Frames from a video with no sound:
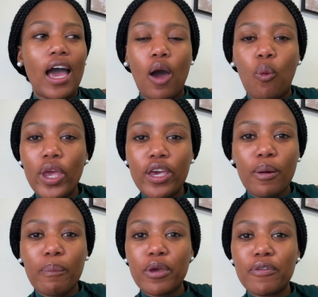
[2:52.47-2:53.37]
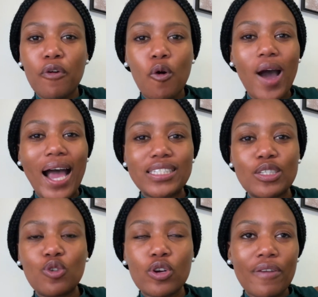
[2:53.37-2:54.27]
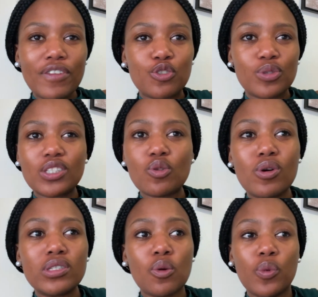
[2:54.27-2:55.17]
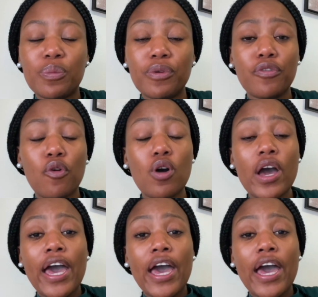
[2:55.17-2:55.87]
a week before I still don't have a dress, or it's a week before